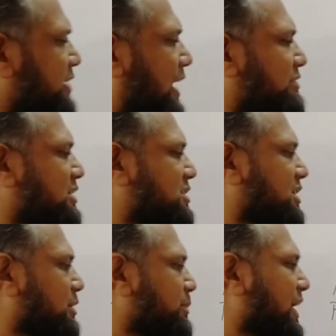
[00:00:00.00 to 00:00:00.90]
we have
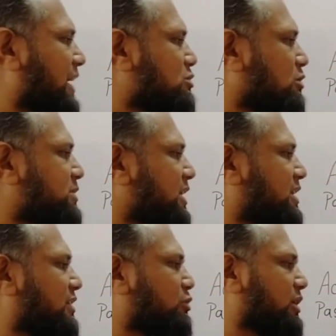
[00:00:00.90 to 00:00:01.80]
considered me as object,
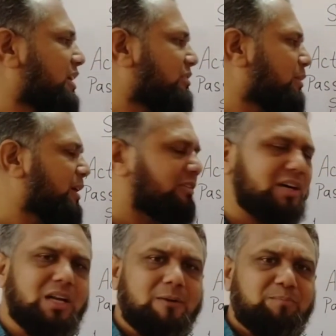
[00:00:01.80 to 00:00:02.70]
therefore it will be
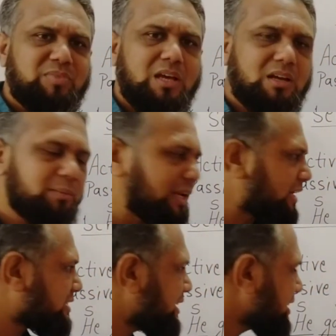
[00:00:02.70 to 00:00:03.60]
our
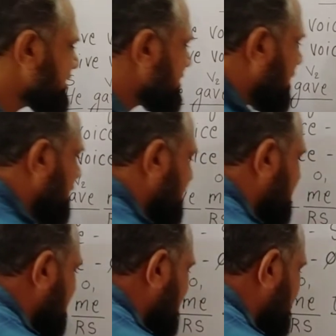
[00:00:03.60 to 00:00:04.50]
remaining sentence,
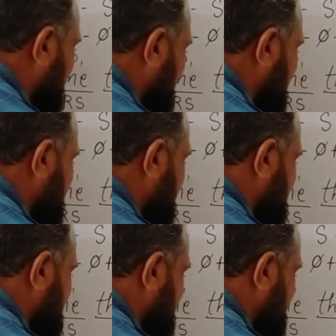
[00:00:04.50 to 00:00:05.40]
the bobby
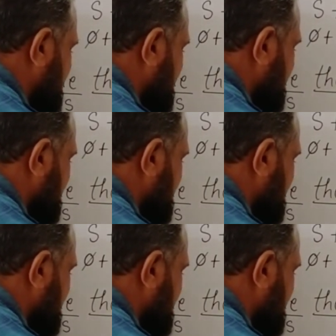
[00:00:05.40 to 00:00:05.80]
pins.